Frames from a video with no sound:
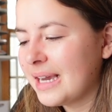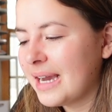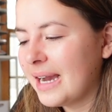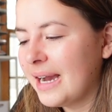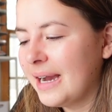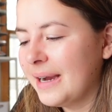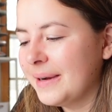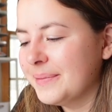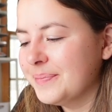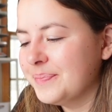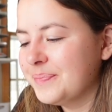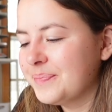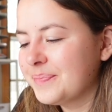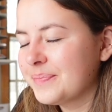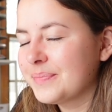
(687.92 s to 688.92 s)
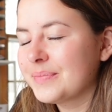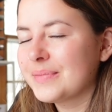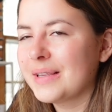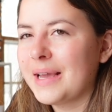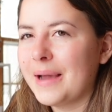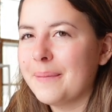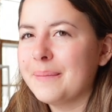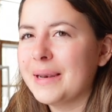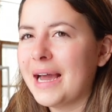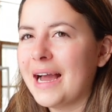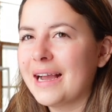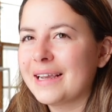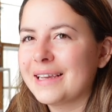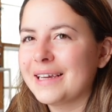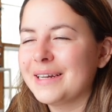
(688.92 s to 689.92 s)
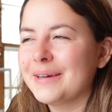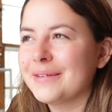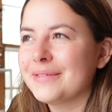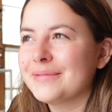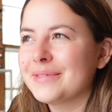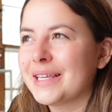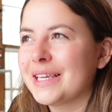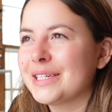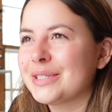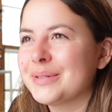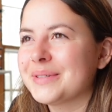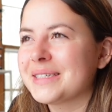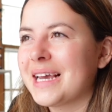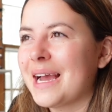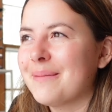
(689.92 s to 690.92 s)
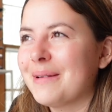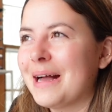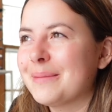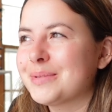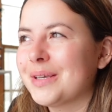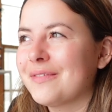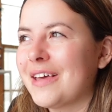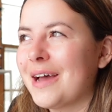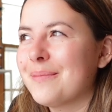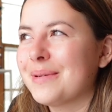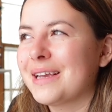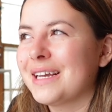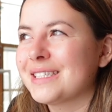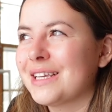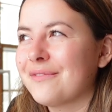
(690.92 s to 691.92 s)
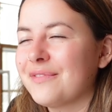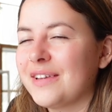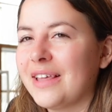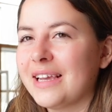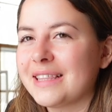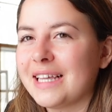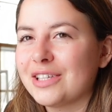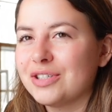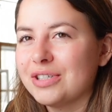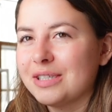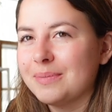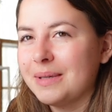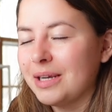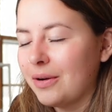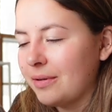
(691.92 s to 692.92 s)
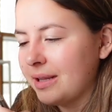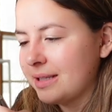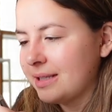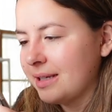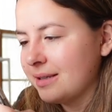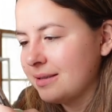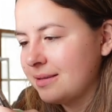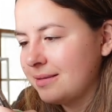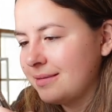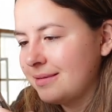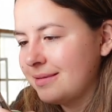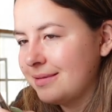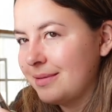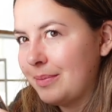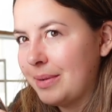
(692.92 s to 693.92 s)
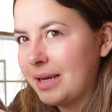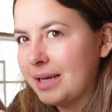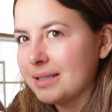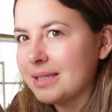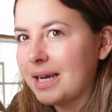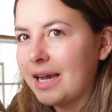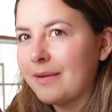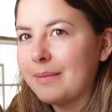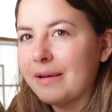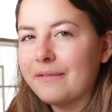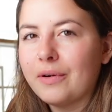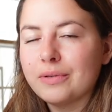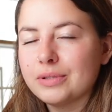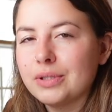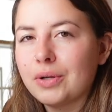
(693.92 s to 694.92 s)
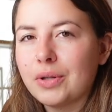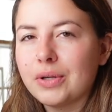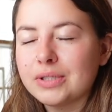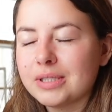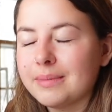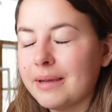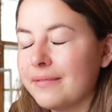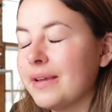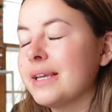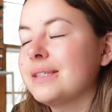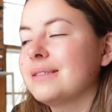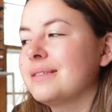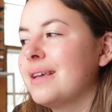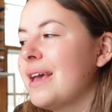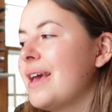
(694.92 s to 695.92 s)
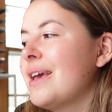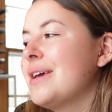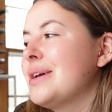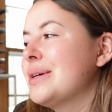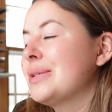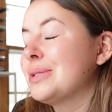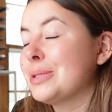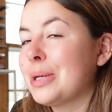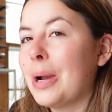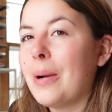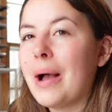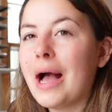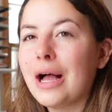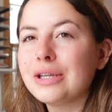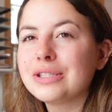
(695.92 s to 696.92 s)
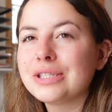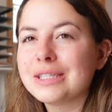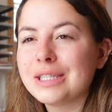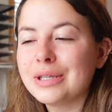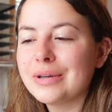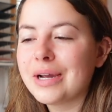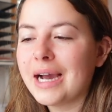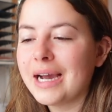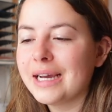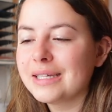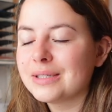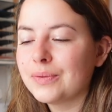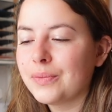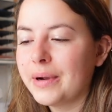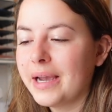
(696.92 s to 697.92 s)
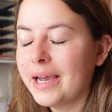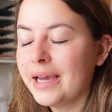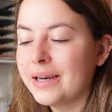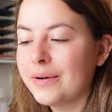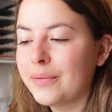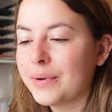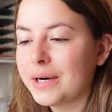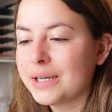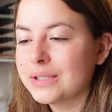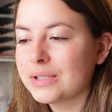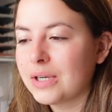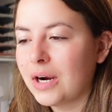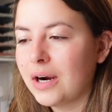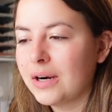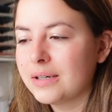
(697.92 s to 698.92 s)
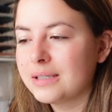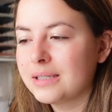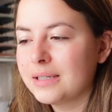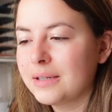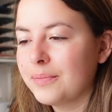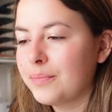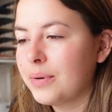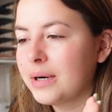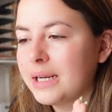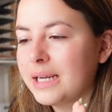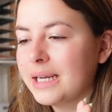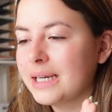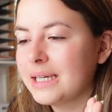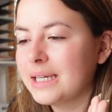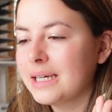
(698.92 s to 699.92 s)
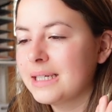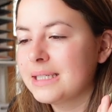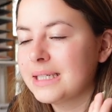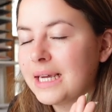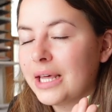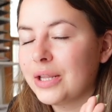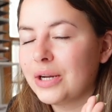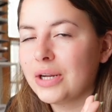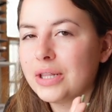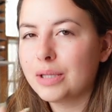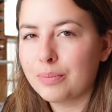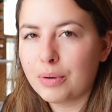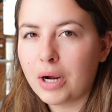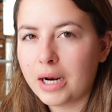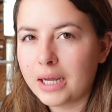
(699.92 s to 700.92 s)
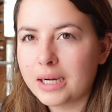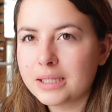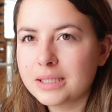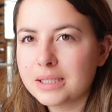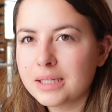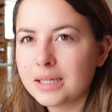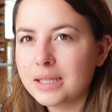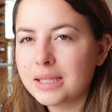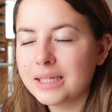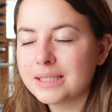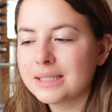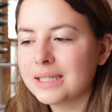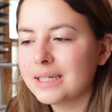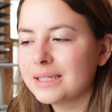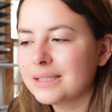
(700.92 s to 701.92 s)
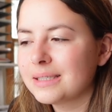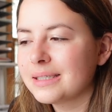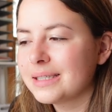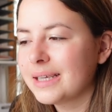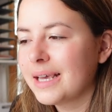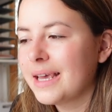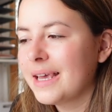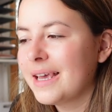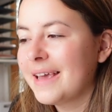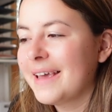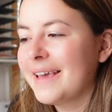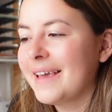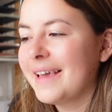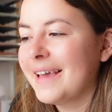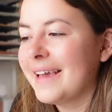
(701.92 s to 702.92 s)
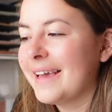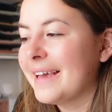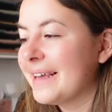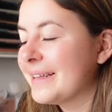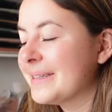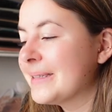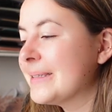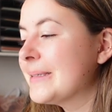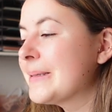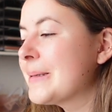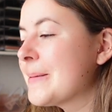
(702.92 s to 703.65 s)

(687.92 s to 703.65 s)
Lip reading: I'm not going to really do a time lapse of that because I feel like that's just me going like this because I have my phone so close to my face. So, I'll just see you guys when we're going to start putting together the product listings, and